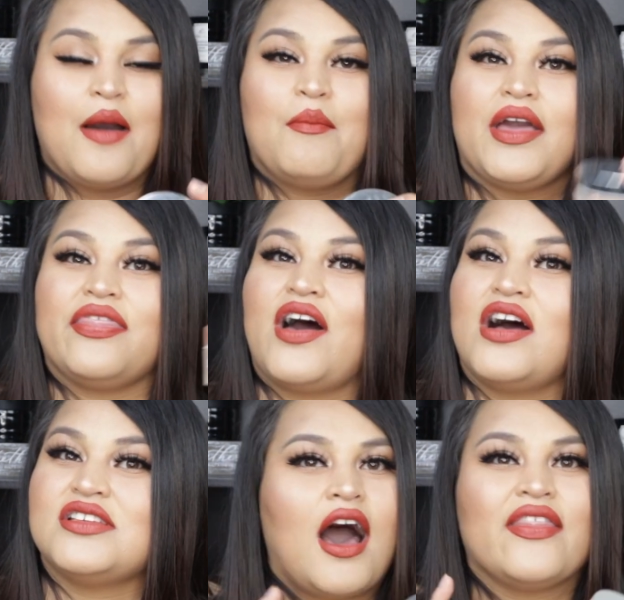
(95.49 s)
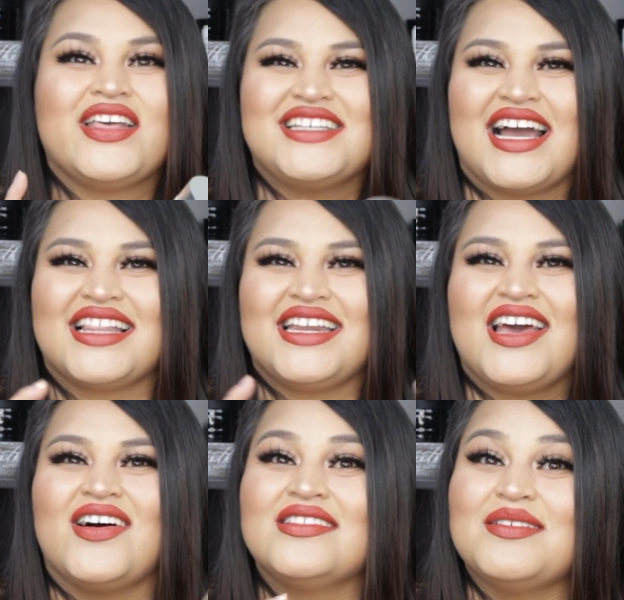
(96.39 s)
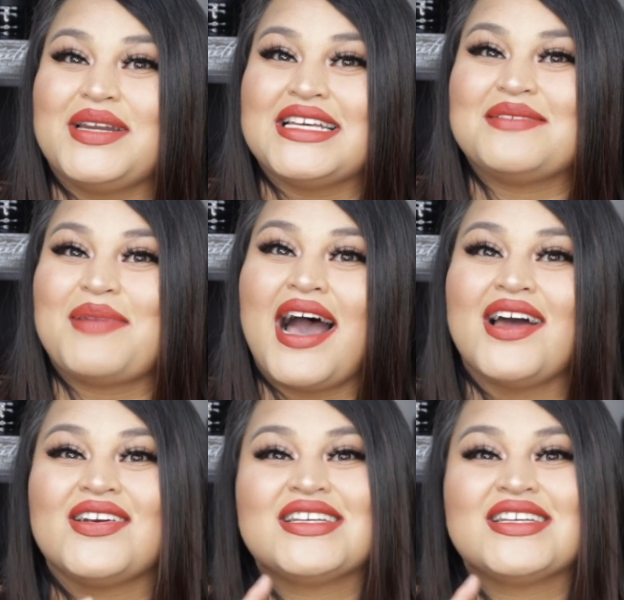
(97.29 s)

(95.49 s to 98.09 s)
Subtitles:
my thoughts on the Jaclyn Hill luminous powder,